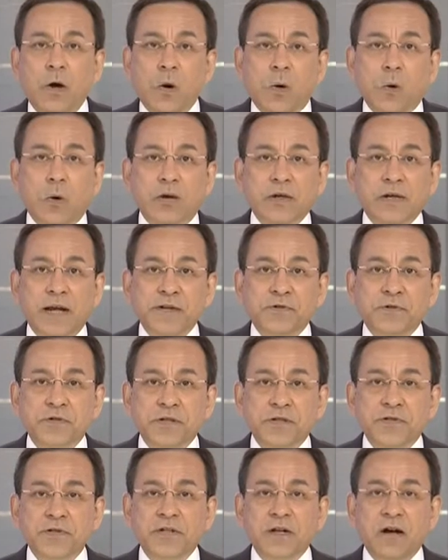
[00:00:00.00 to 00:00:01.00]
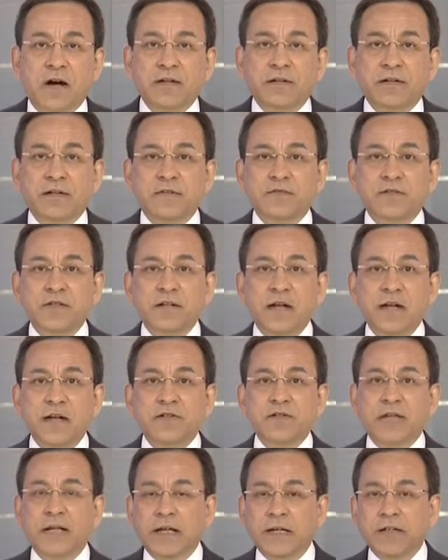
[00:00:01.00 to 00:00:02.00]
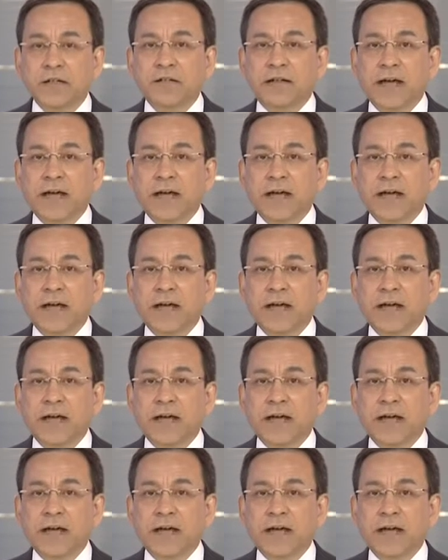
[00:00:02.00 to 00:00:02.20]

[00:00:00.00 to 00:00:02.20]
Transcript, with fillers: Organizers in Scotland have staged heated